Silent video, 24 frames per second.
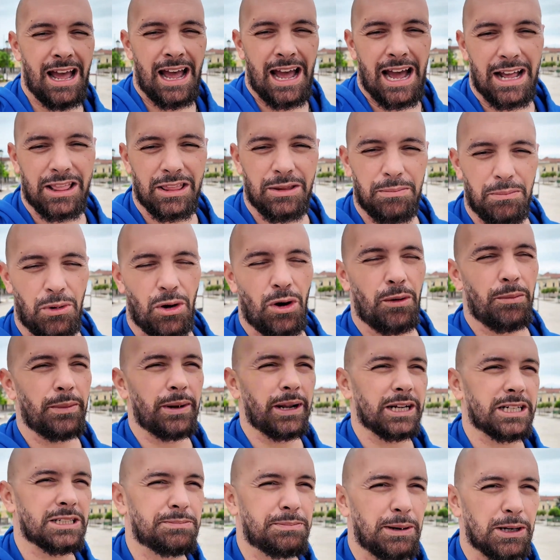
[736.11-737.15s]
at the
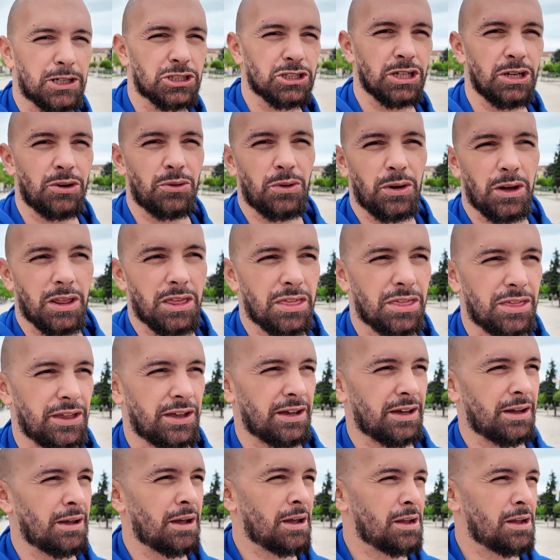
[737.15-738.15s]
moment, especially with